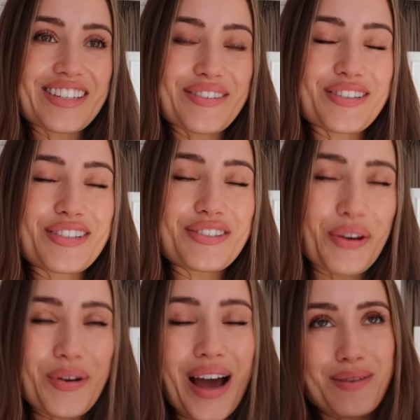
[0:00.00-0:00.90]
She was
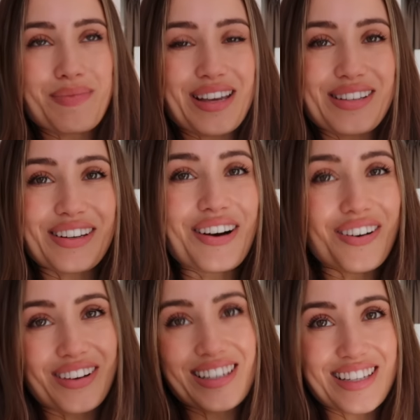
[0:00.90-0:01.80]
so happy, so I can't
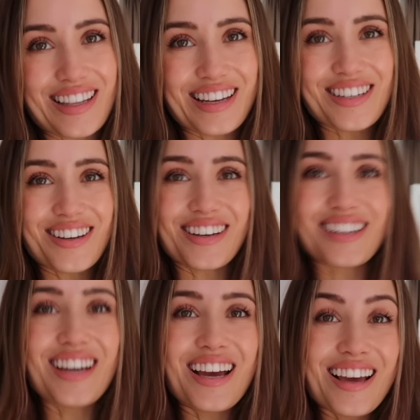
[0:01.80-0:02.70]
wait to send that to
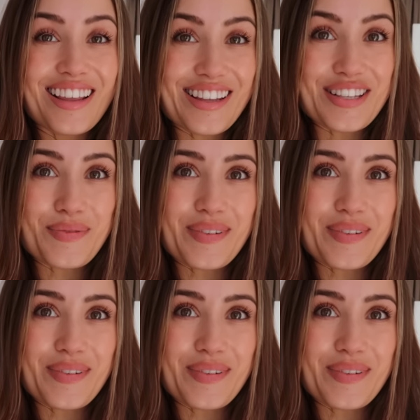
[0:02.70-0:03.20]
her this